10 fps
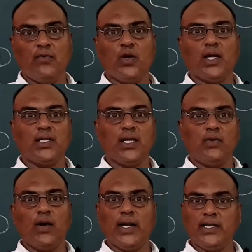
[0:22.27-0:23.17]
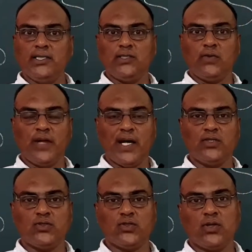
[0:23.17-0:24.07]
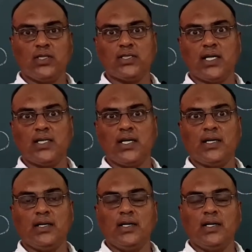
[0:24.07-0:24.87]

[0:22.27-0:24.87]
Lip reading: what are the advantages of that soils are there,